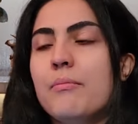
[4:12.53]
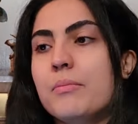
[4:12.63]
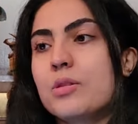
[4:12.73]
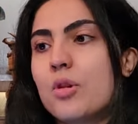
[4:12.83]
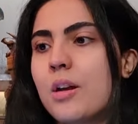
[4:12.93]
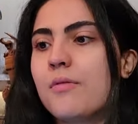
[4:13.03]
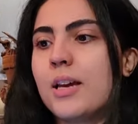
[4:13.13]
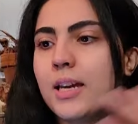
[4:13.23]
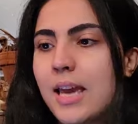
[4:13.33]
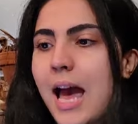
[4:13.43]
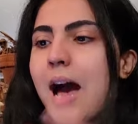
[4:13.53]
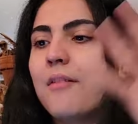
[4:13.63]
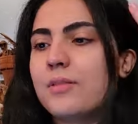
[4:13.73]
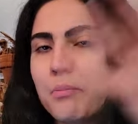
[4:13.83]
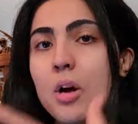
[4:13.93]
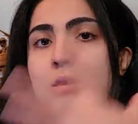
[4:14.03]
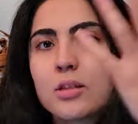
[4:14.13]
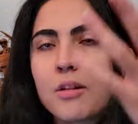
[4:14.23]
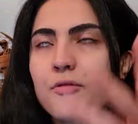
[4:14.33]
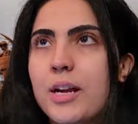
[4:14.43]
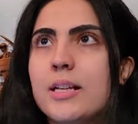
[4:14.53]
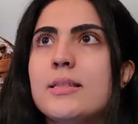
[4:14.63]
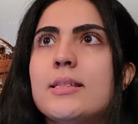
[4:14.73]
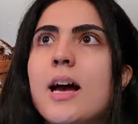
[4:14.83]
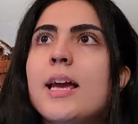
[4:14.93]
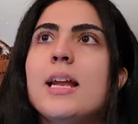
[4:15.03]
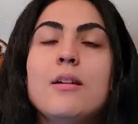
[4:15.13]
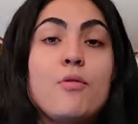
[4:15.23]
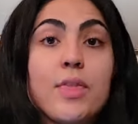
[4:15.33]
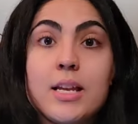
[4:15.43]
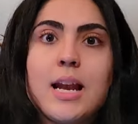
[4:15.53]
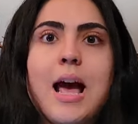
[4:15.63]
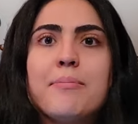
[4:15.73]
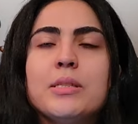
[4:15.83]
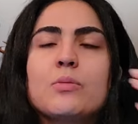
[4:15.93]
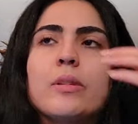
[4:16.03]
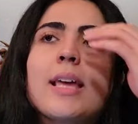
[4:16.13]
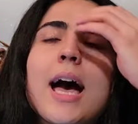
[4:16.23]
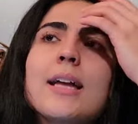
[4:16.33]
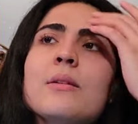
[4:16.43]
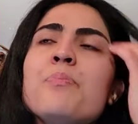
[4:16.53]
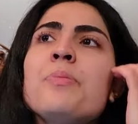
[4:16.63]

sort of like have the monster of Frankenstein and everything that happens with that.